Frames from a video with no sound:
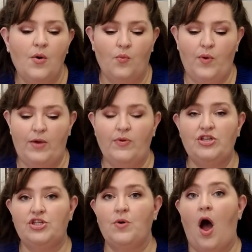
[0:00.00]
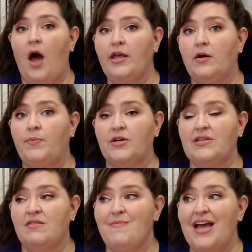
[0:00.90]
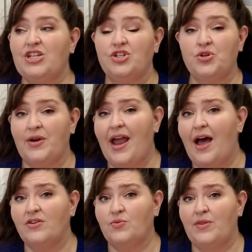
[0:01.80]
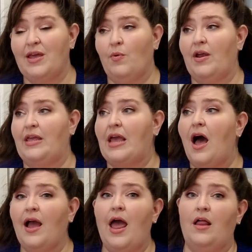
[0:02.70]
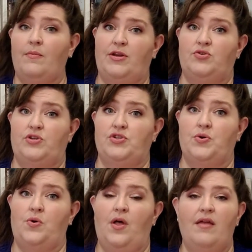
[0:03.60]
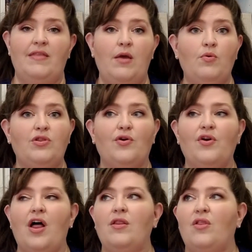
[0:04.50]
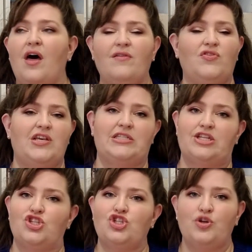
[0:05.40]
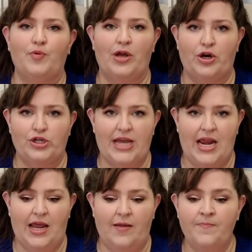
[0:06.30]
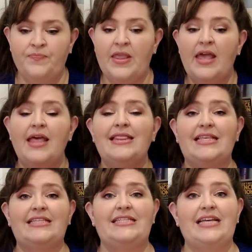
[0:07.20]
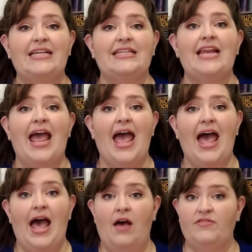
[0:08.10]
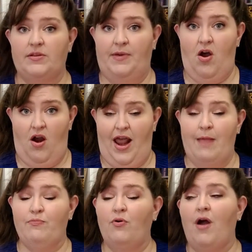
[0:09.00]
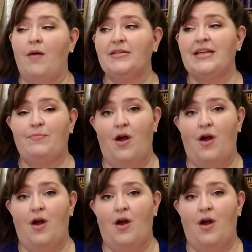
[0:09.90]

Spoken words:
We would do audiobooks at the Magic Tree House when they were young elementary school, and they would learn a lot of things, and it's super entertaining. This doesn't have to be hard. I promise.